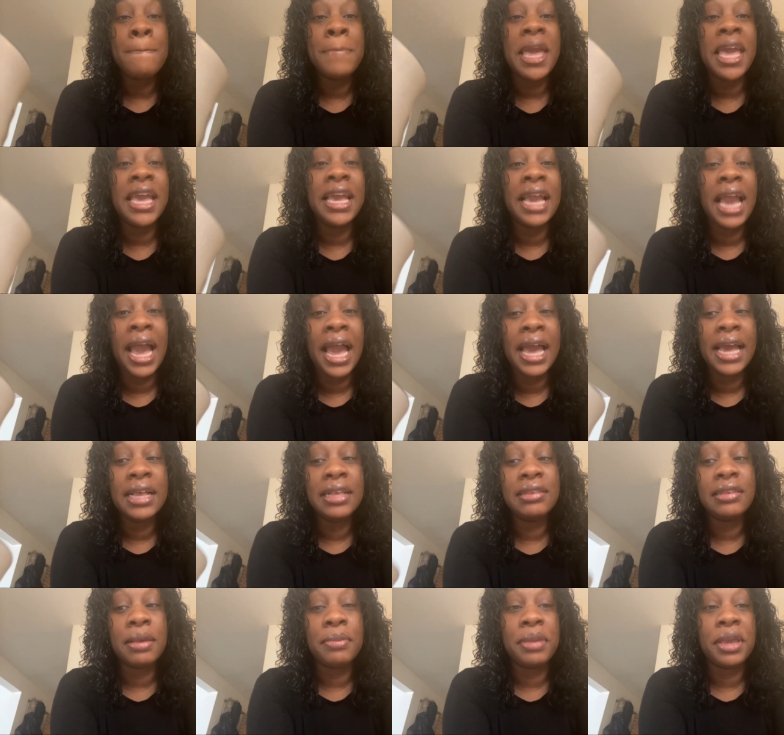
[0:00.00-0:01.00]
And
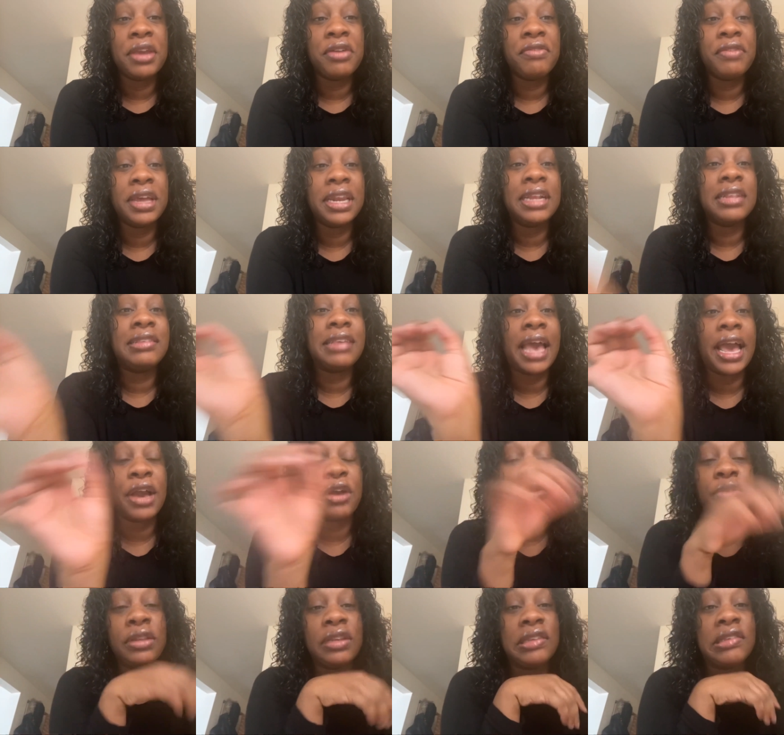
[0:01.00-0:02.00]
guys, I'm getting ready to
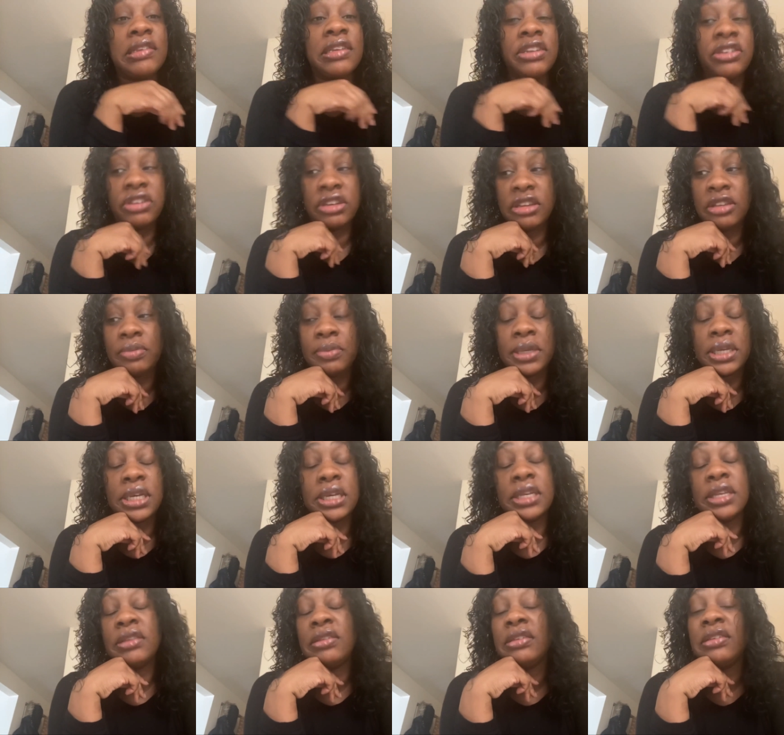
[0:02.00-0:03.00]
tackle these dishes
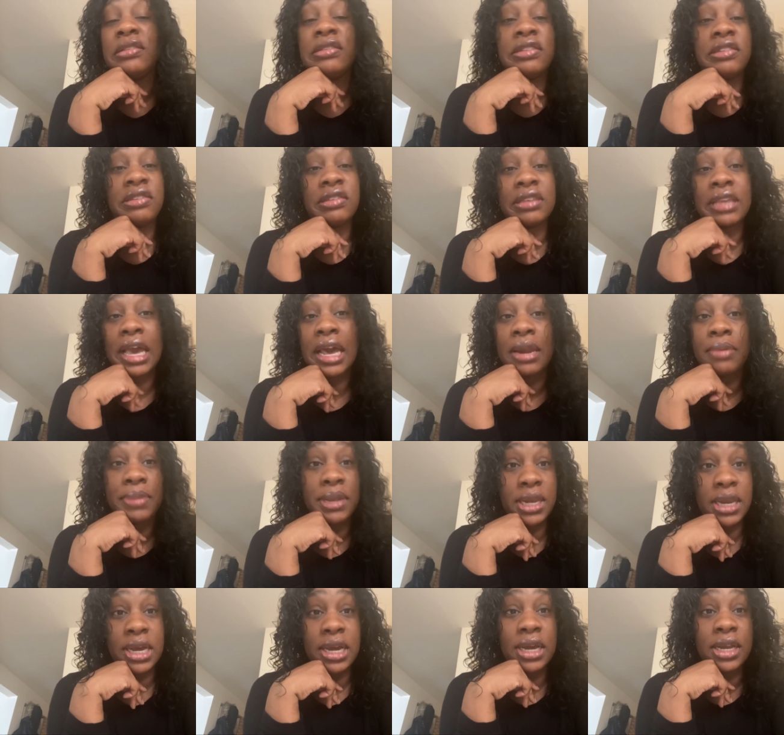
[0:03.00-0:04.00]
because these dishes gotta be
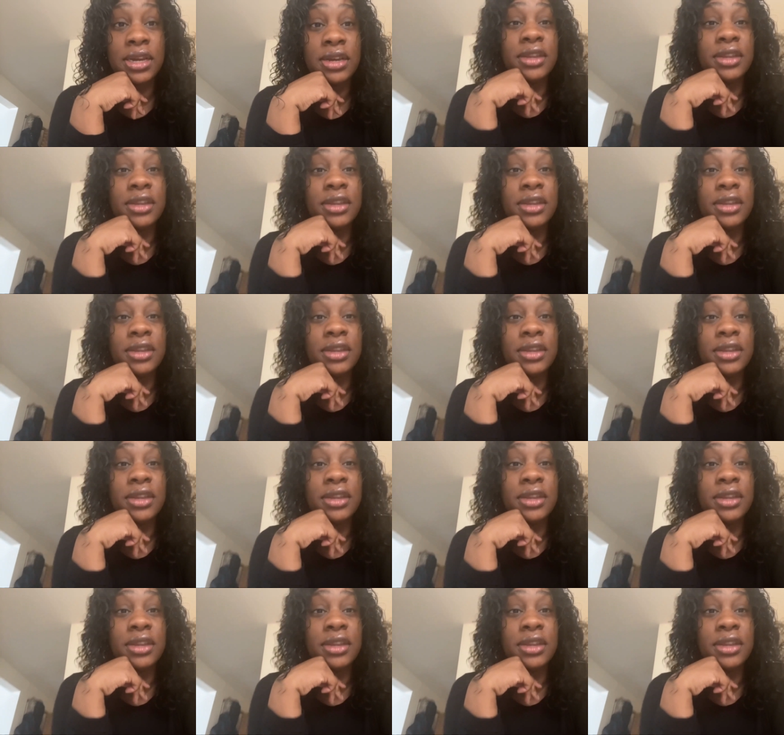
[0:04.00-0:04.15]
done.